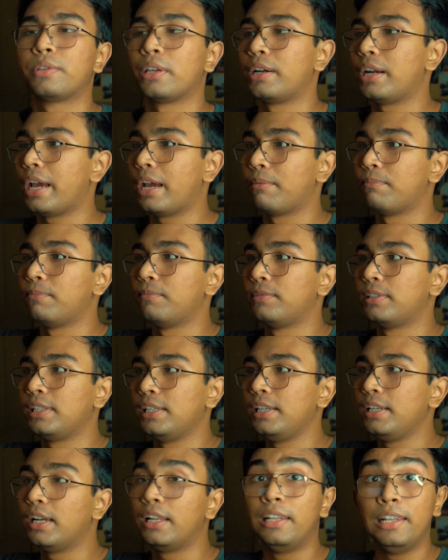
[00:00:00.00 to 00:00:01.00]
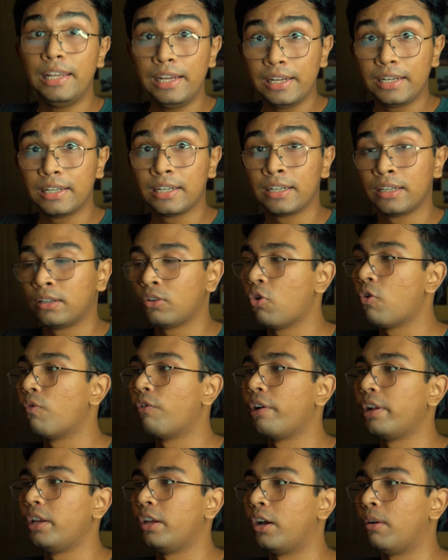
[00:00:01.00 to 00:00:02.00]
am seeing a link
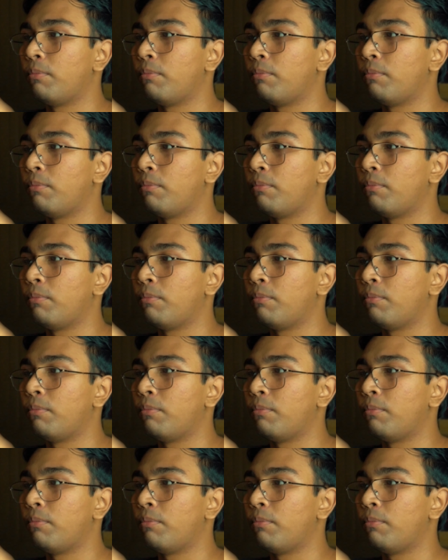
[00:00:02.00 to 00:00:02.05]
hovering up.